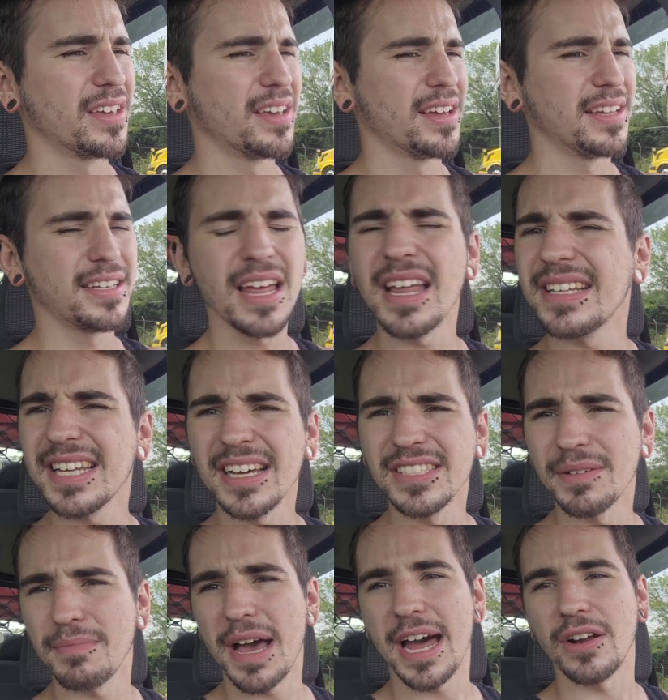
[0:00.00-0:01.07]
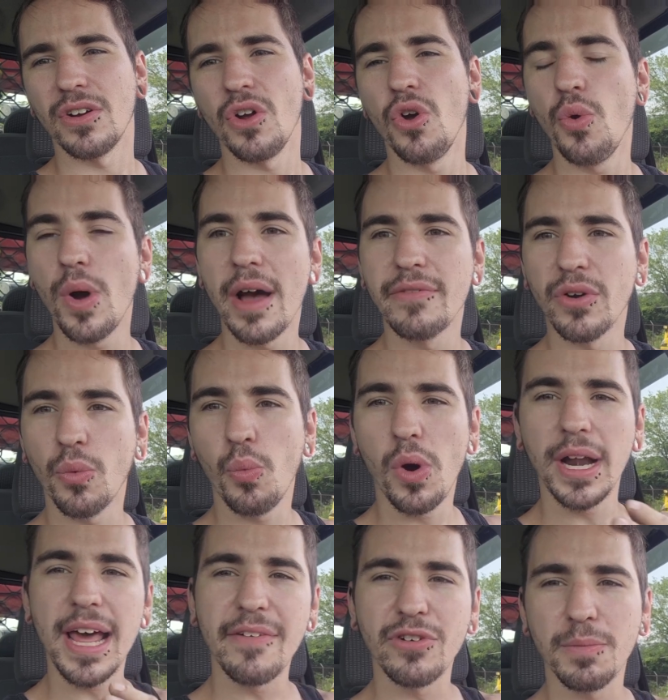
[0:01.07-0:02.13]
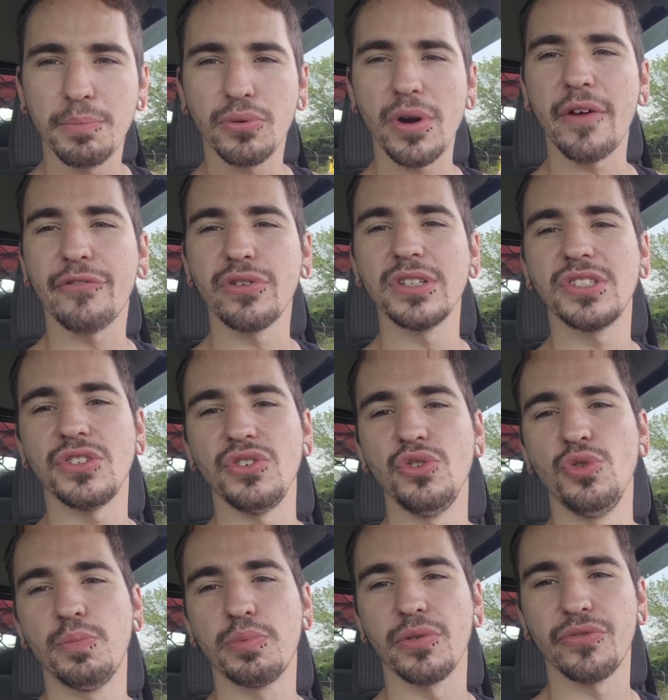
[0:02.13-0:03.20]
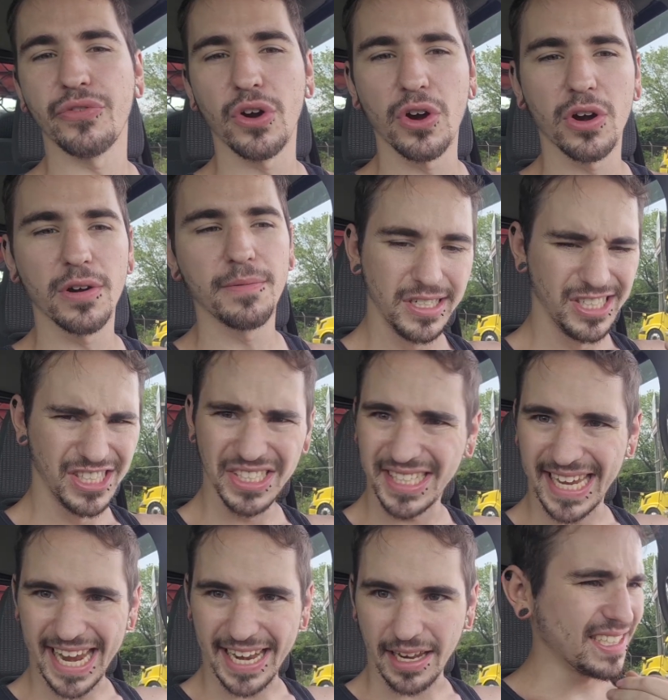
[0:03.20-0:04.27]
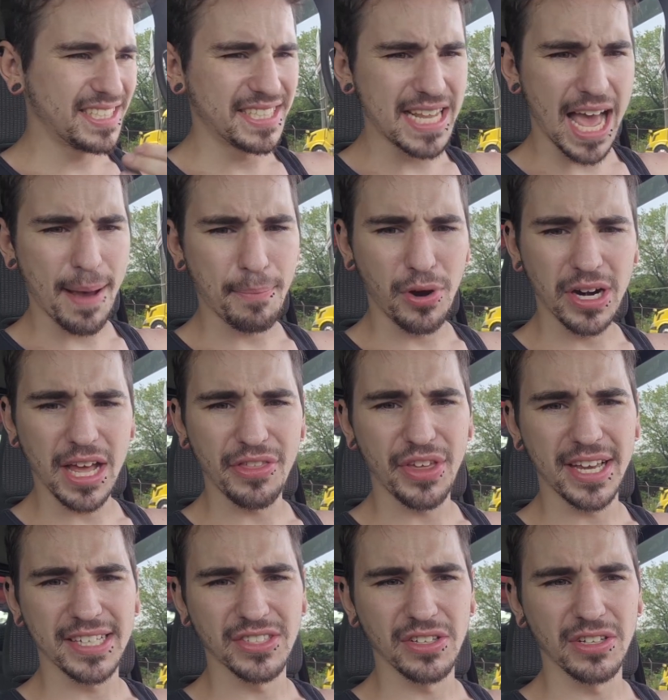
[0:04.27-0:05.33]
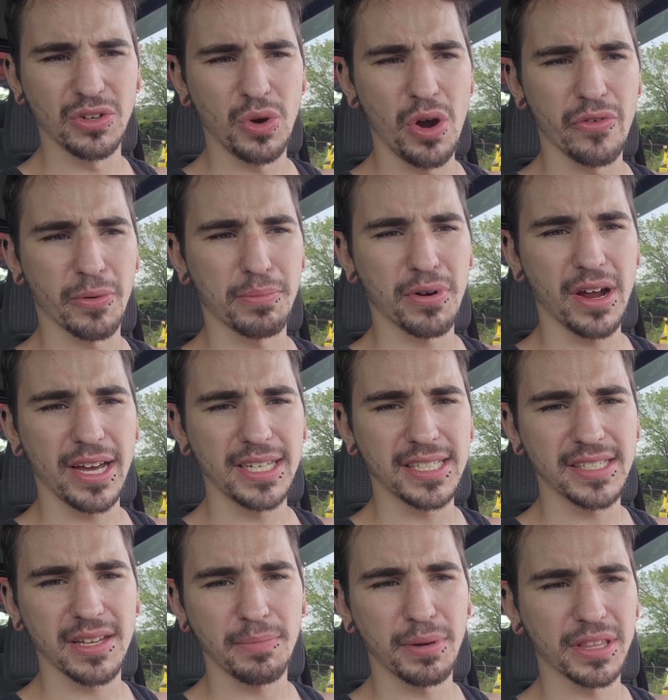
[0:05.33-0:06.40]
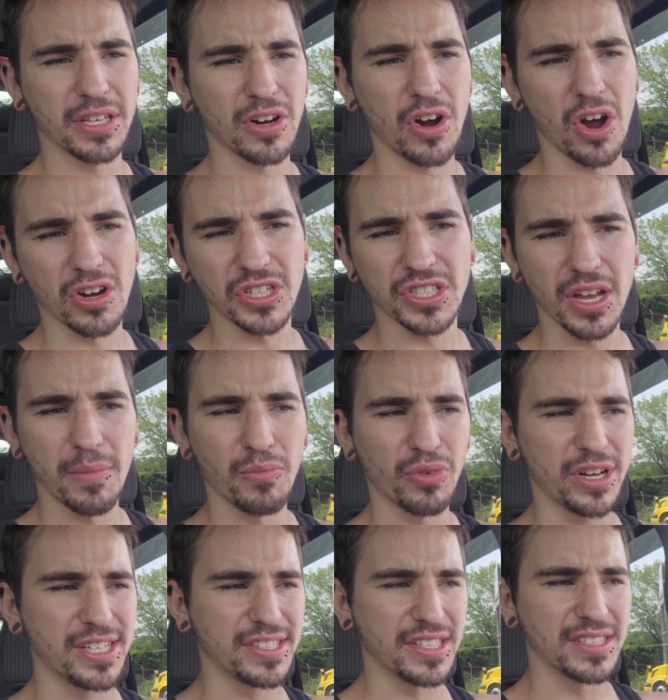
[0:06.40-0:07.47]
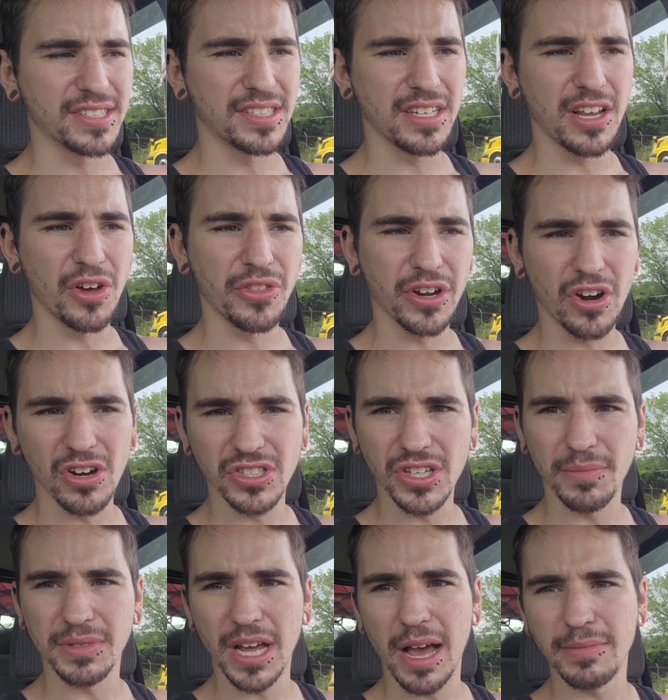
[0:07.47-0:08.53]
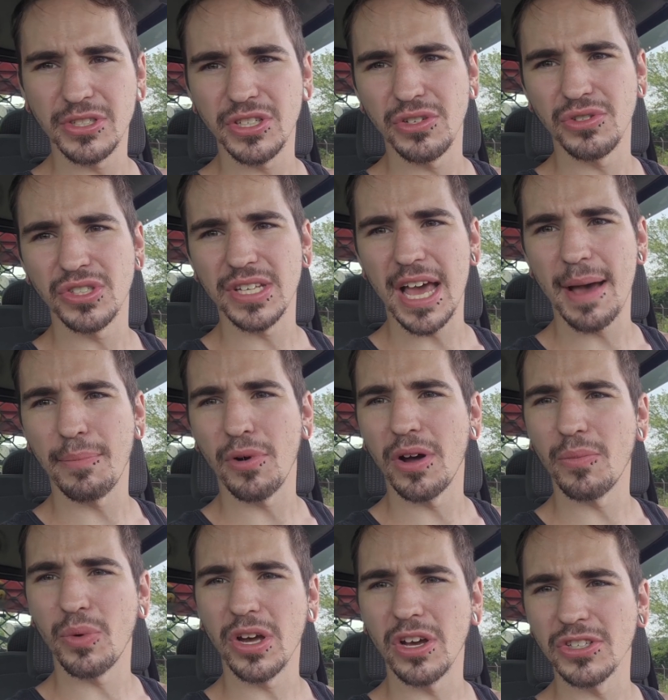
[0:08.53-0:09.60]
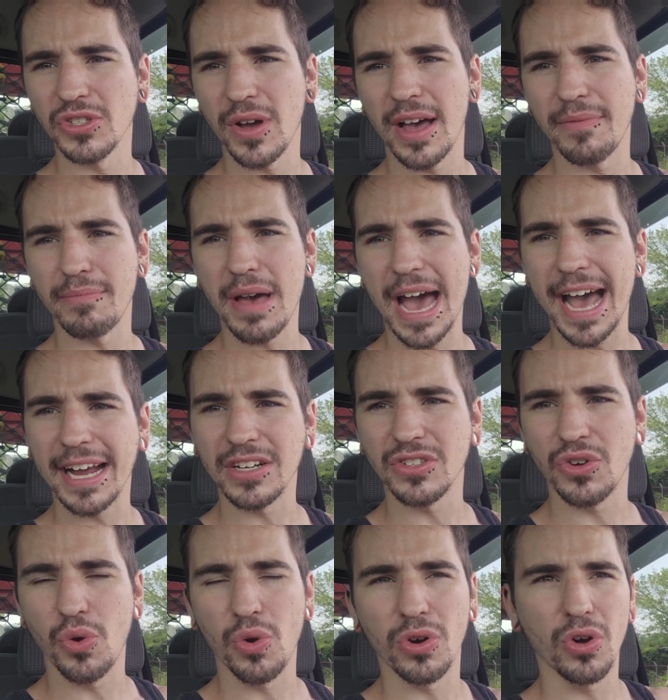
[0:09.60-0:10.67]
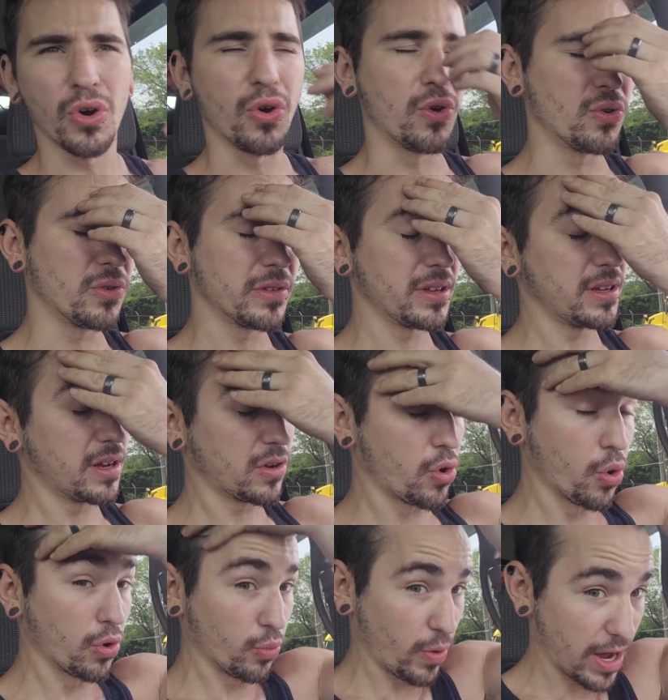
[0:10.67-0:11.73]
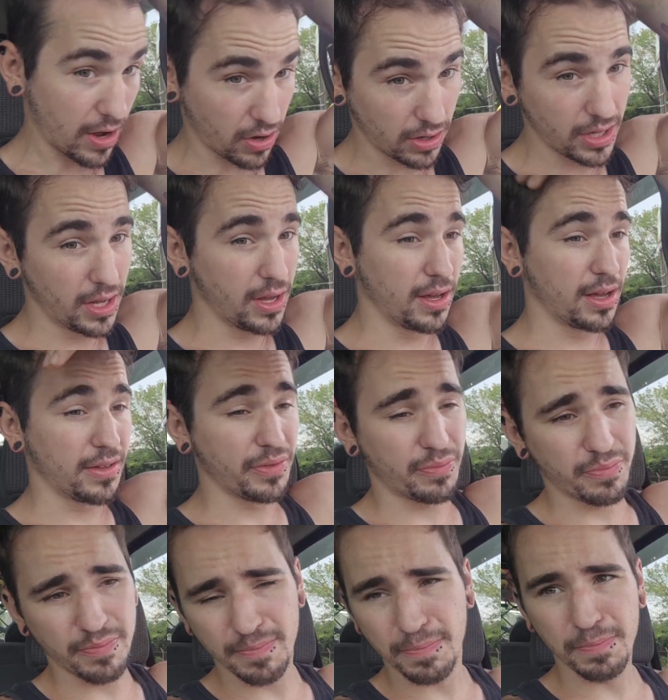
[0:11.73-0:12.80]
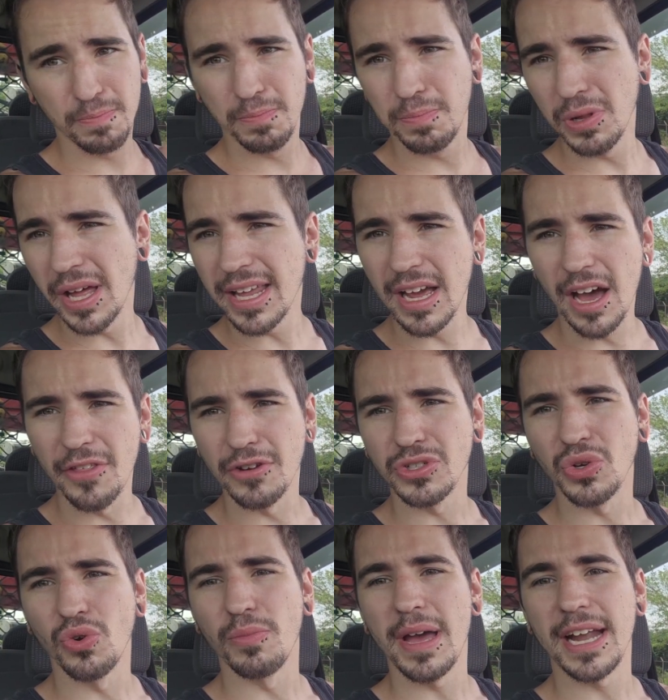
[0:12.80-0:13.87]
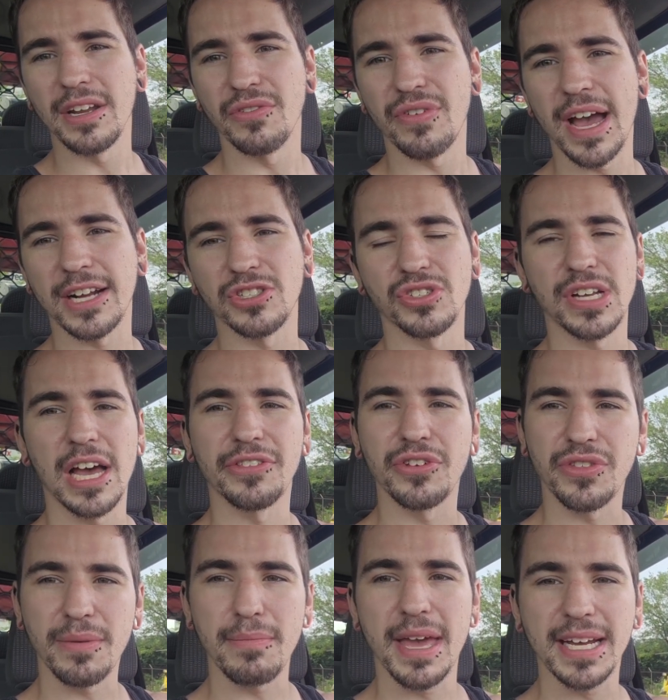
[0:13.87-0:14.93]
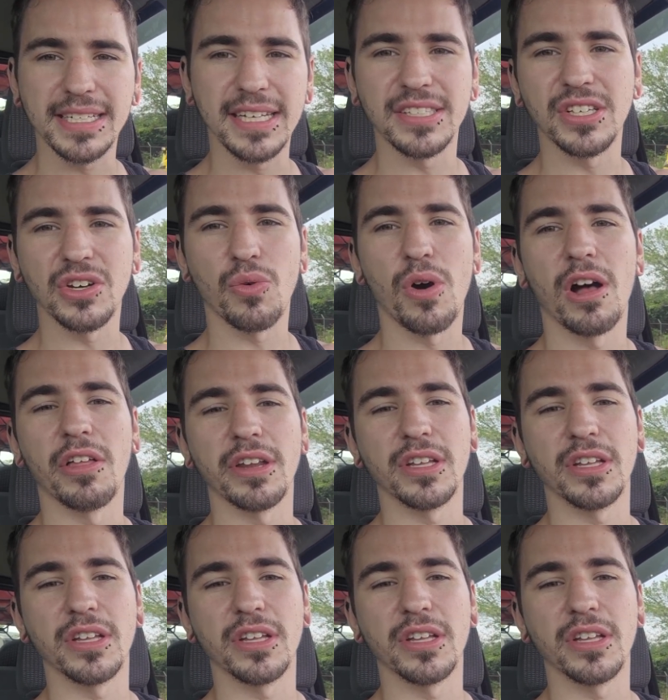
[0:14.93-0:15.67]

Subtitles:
it doesn't matter. Whoever, whatever preference you prefer, just get it. Snap-on, I think, is a little overpriced, but there are some reasons, you know, there are some times to use Snap-on. We also have Mac, Cornwell, plenty of other tool manufacturers out there that make decent quality